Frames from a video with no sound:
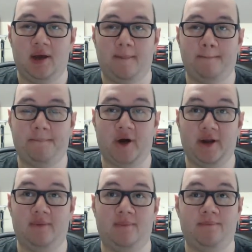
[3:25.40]

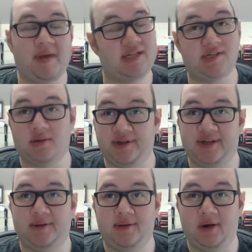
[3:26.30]
But
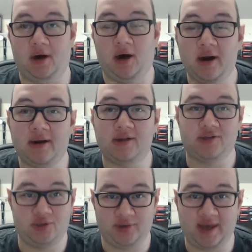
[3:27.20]
basically, on
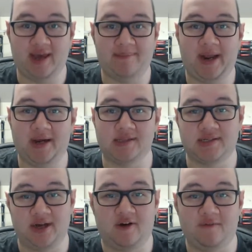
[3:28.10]
to the campaign
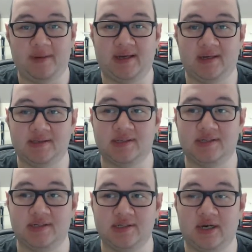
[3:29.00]
itself, because
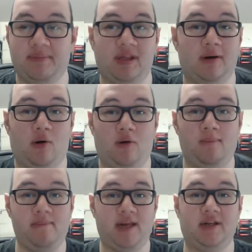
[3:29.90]
this is going to be the whole
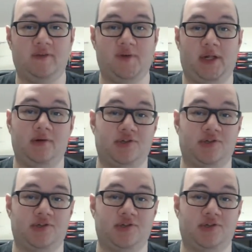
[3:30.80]
meat of the video.